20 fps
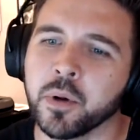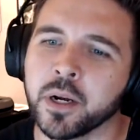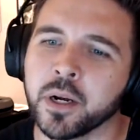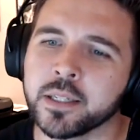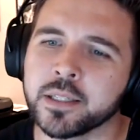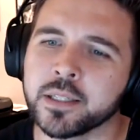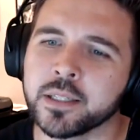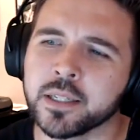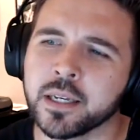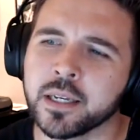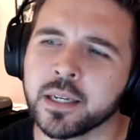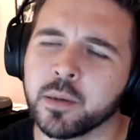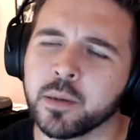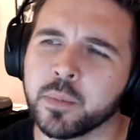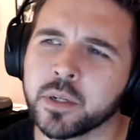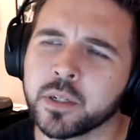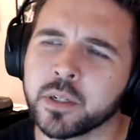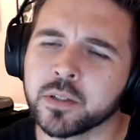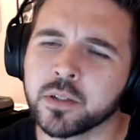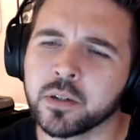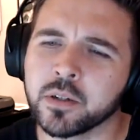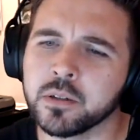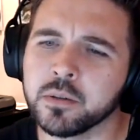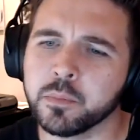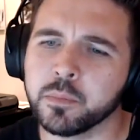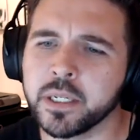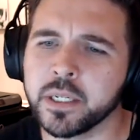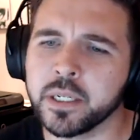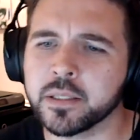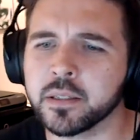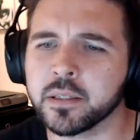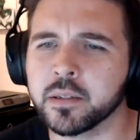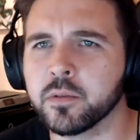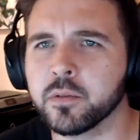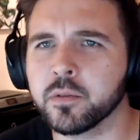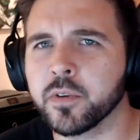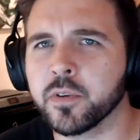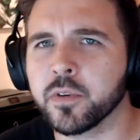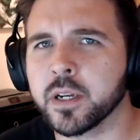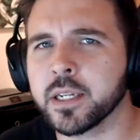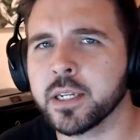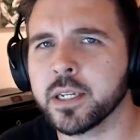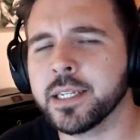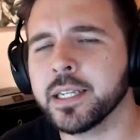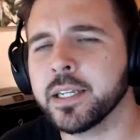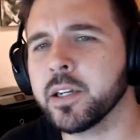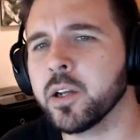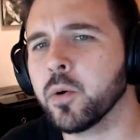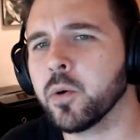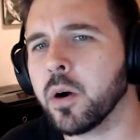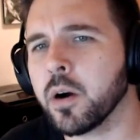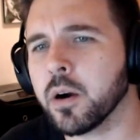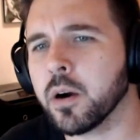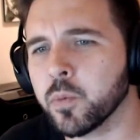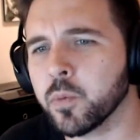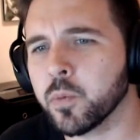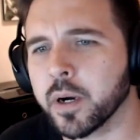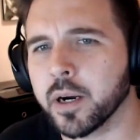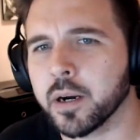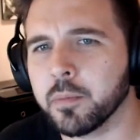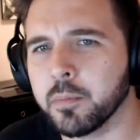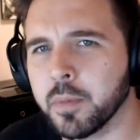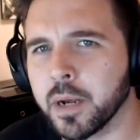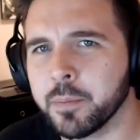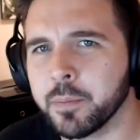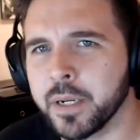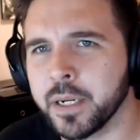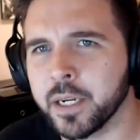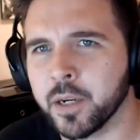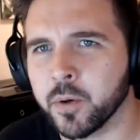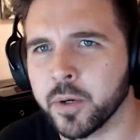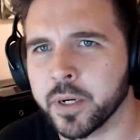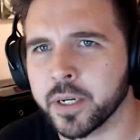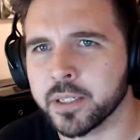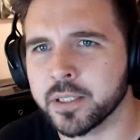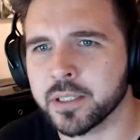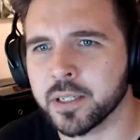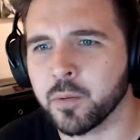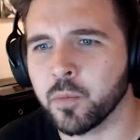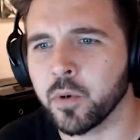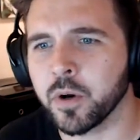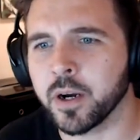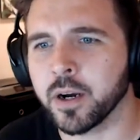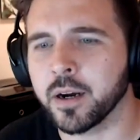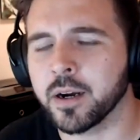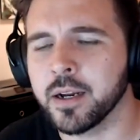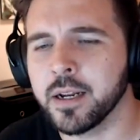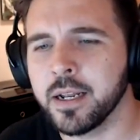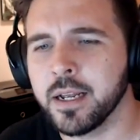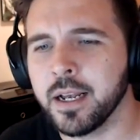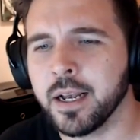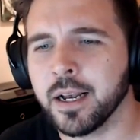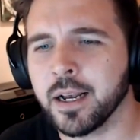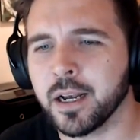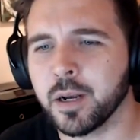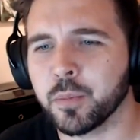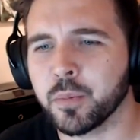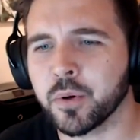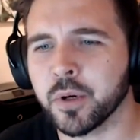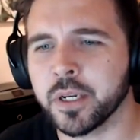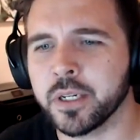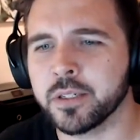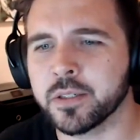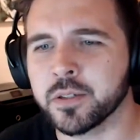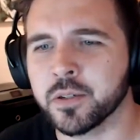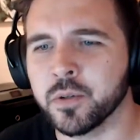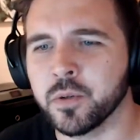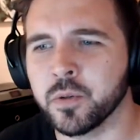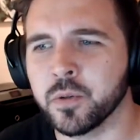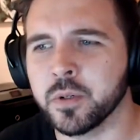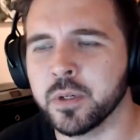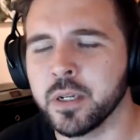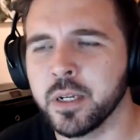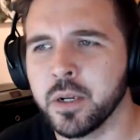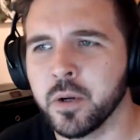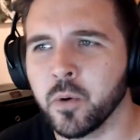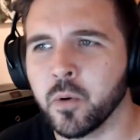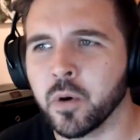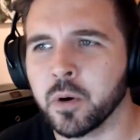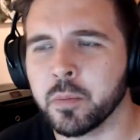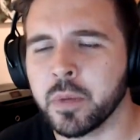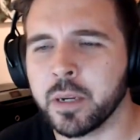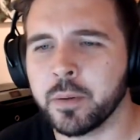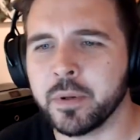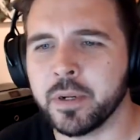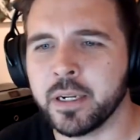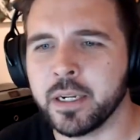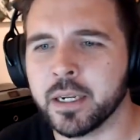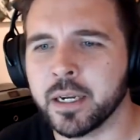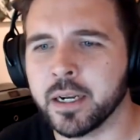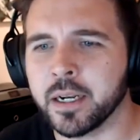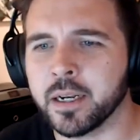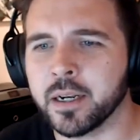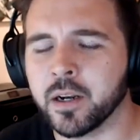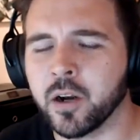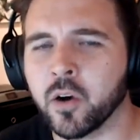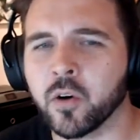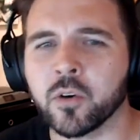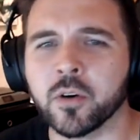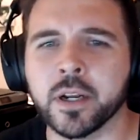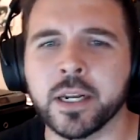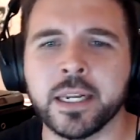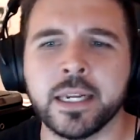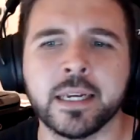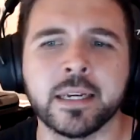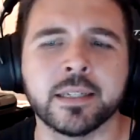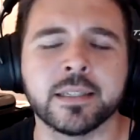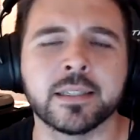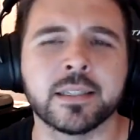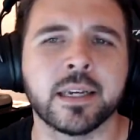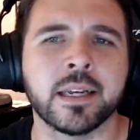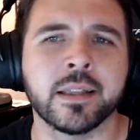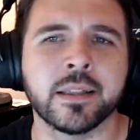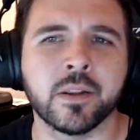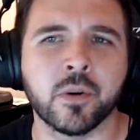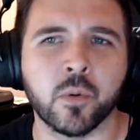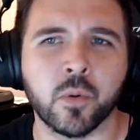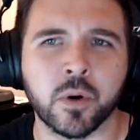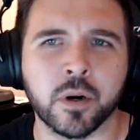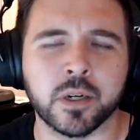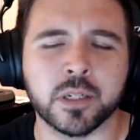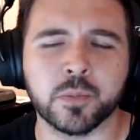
But a certain piece of Nintendo hardware might be going somewhere pretty soon, or maybe already is in the works.